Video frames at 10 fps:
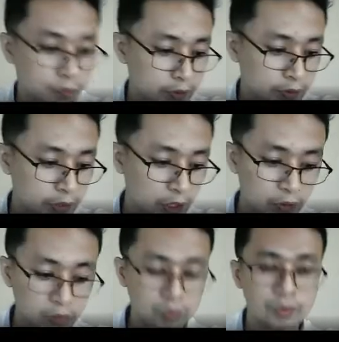
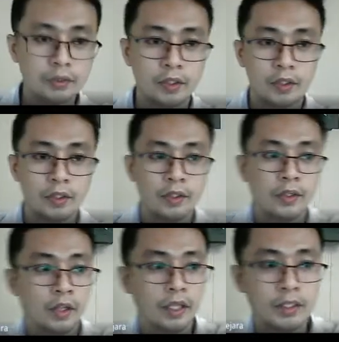So
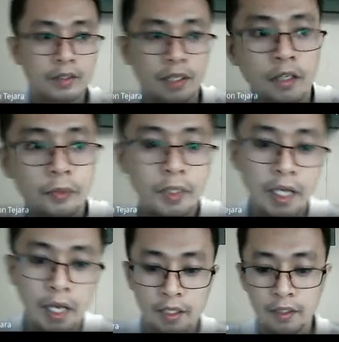that's how we
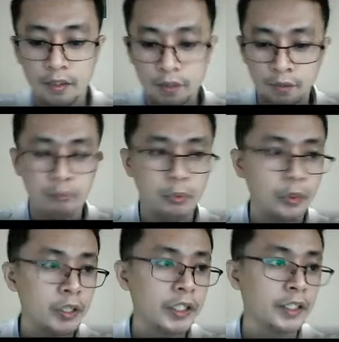can
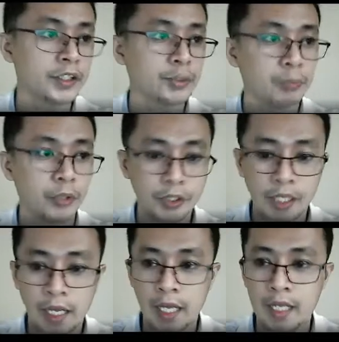import and export
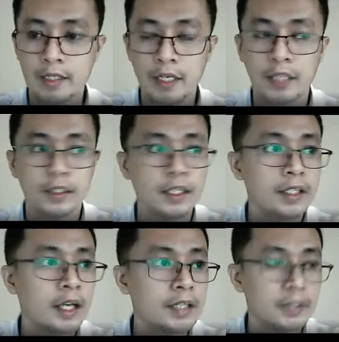and setting
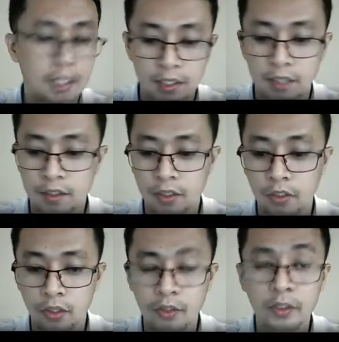class and getting
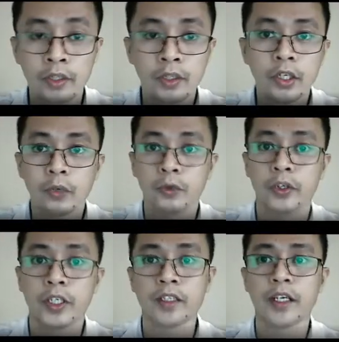your
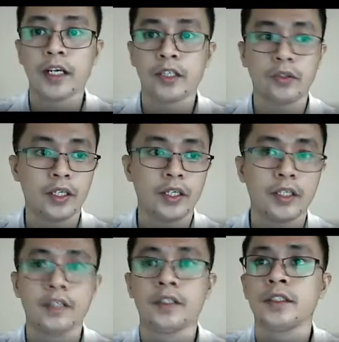working directory.
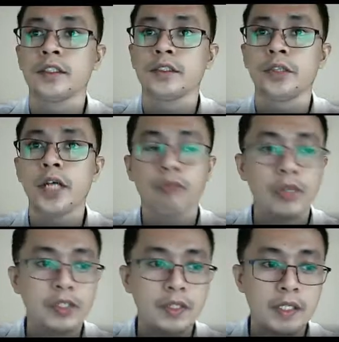Do you have
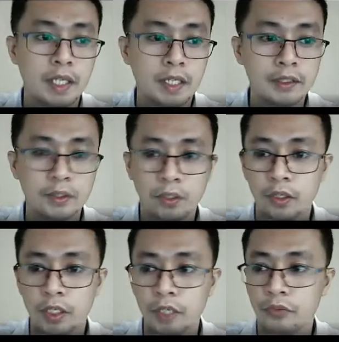questions, class, or
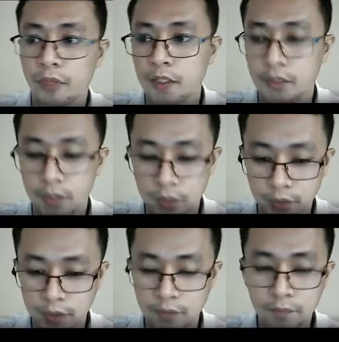
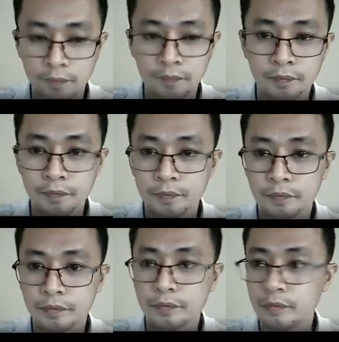clarifications
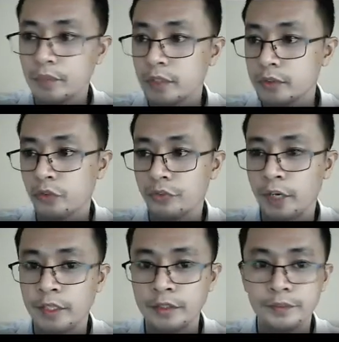so far?